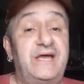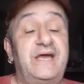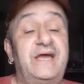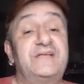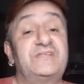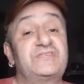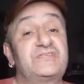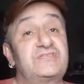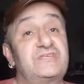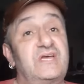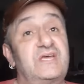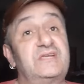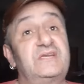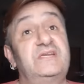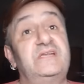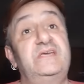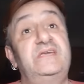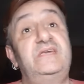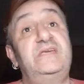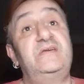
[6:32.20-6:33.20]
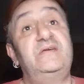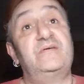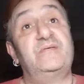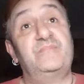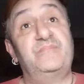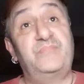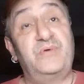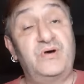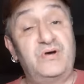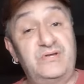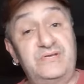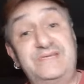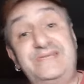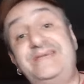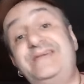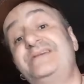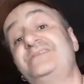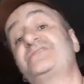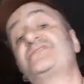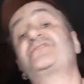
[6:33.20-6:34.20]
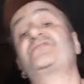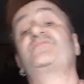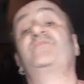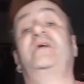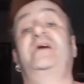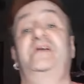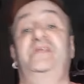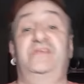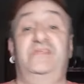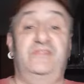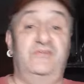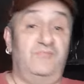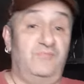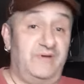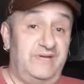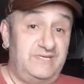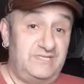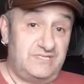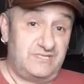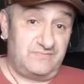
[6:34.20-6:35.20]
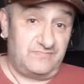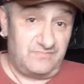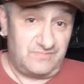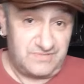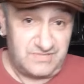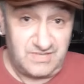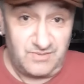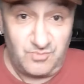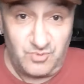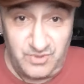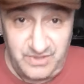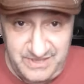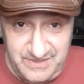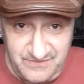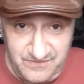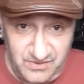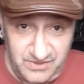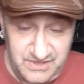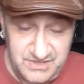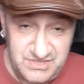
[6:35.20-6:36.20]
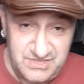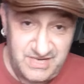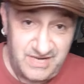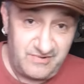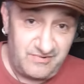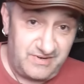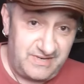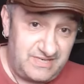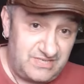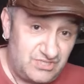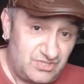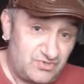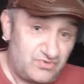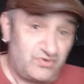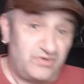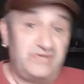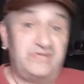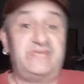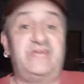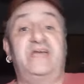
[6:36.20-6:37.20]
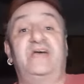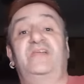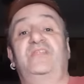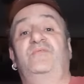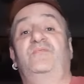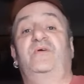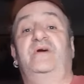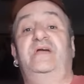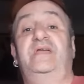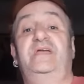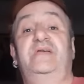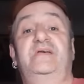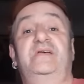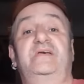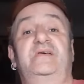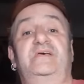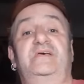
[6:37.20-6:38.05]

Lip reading: and suddenly Burton is swaying at the waist, somewhat involuntarily. He's trying to get out of the way.